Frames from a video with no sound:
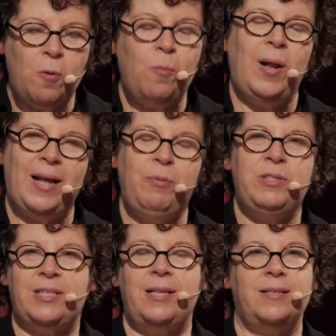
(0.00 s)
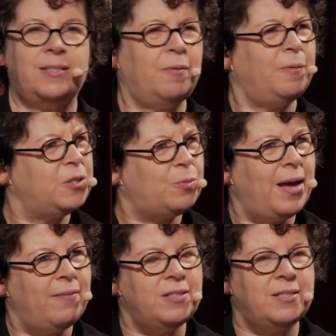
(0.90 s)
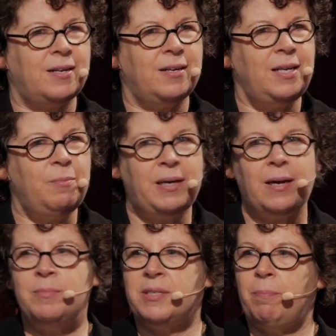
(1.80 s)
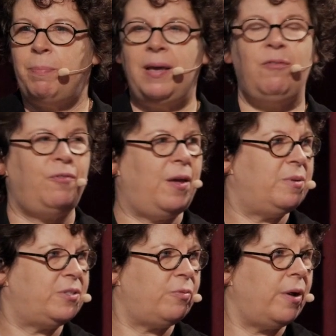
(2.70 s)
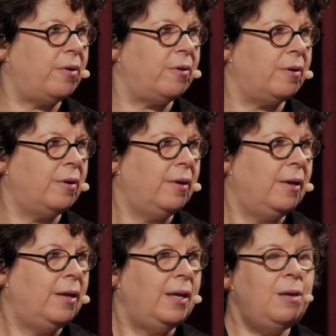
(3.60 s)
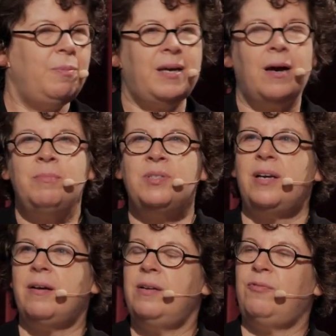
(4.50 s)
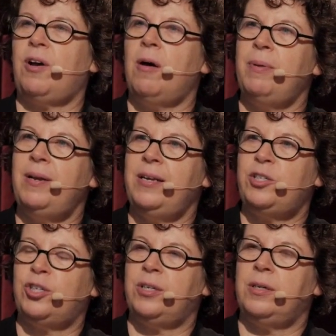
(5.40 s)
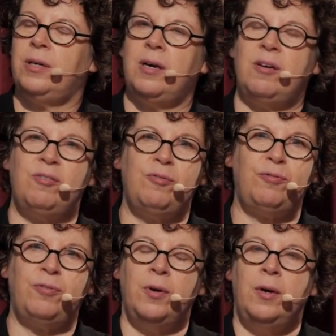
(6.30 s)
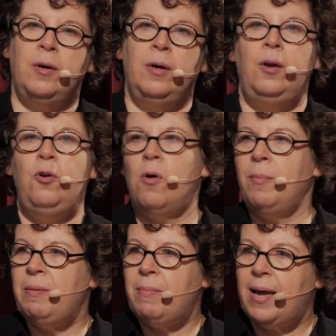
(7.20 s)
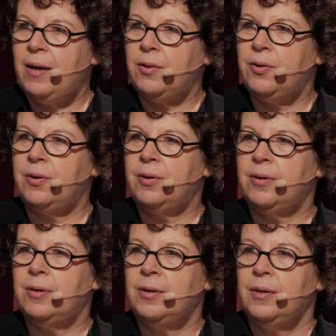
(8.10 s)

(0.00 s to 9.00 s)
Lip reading: well, I would say this, because we haven't said it, he becomes a big famous writer. He becomes a kind of combination of Norman Mailer,